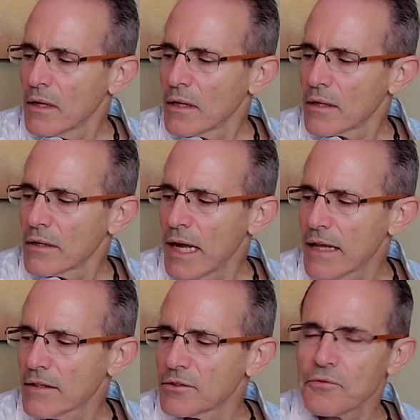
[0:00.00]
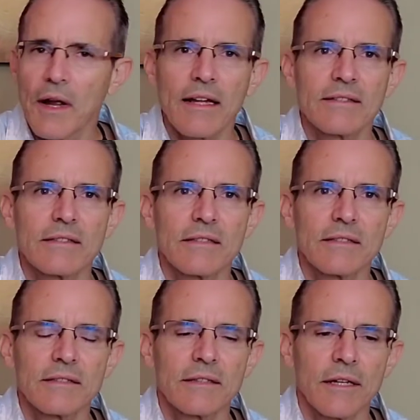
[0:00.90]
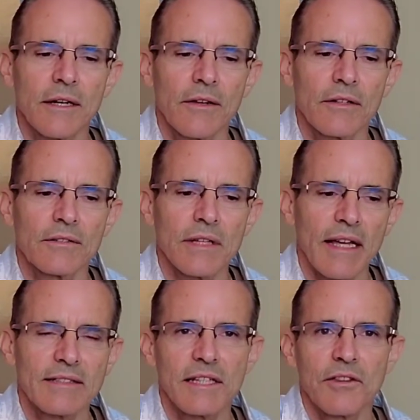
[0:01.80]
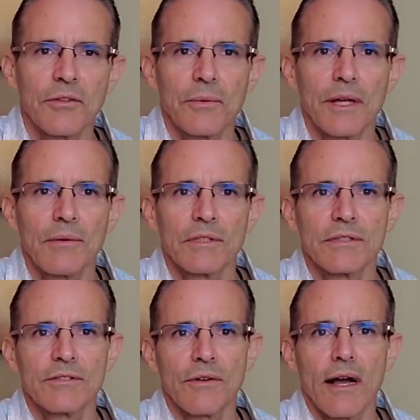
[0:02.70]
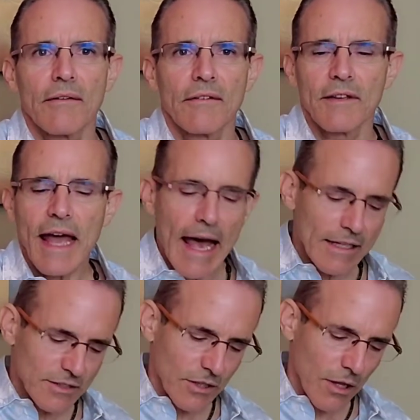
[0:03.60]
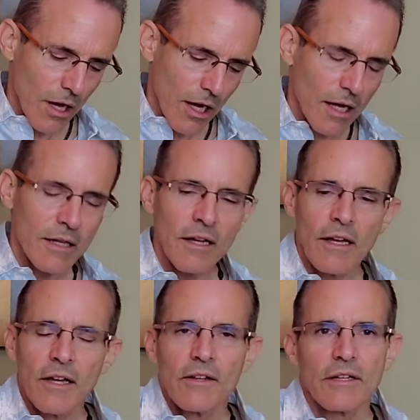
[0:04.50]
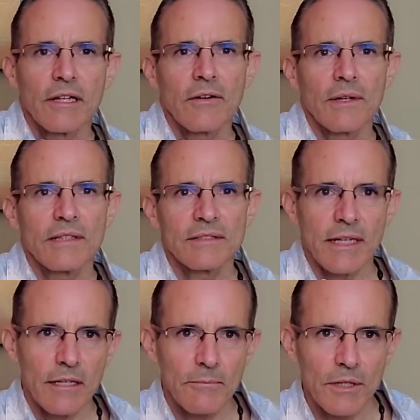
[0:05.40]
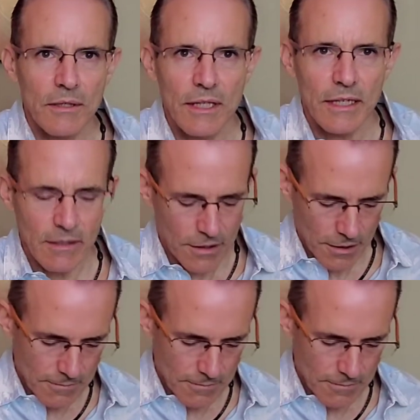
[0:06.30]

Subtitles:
Other than that, there's frankincense in there. There's AC3, which is derived of cat's claw to increase telomere length.